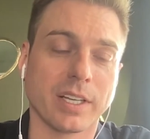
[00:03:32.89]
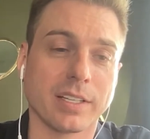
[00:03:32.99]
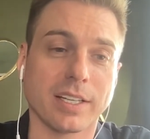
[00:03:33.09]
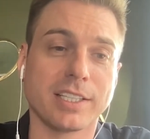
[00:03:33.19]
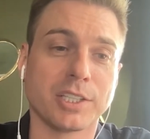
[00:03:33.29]

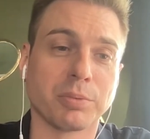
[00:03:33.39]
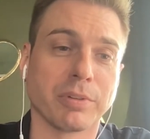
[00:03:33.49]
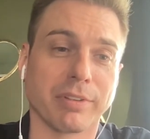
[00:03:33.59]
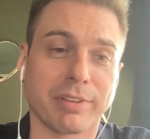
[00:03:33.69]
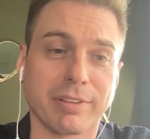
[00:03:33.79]
that is
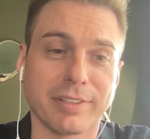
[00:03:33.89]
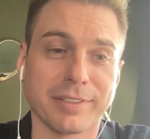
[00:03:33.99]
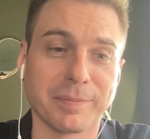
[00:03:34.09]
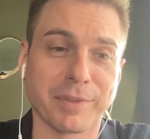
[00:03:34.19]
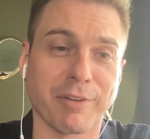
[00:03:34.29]
worth
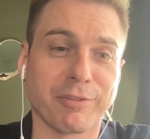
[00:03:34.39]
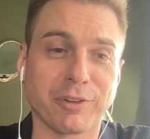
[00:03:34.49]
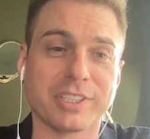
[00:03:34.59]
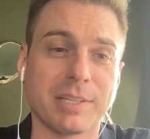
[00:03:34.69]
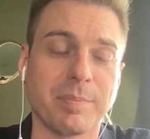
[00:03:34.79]

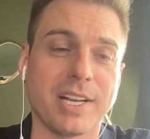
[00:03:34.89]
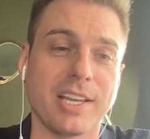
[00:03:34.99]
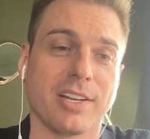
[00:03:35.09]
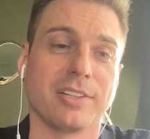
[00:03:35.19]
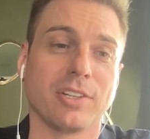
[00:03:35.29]
$40
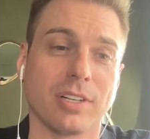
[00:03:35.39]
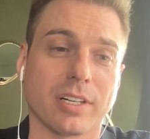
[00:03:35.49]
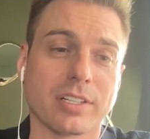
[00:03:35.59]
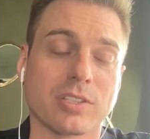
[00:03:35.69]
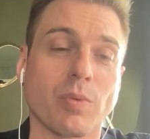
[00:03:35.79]
billion,
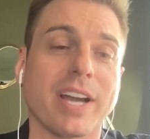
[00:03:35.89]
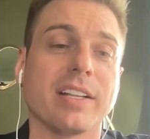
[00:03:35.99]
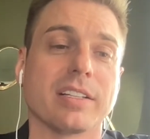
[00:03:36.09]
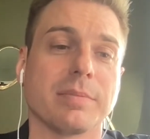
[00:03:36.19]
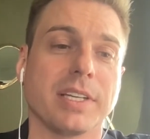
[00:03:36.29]
why
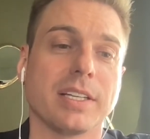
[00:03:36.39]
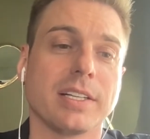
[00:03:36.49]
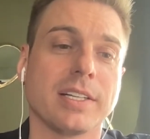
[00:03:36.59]
not me?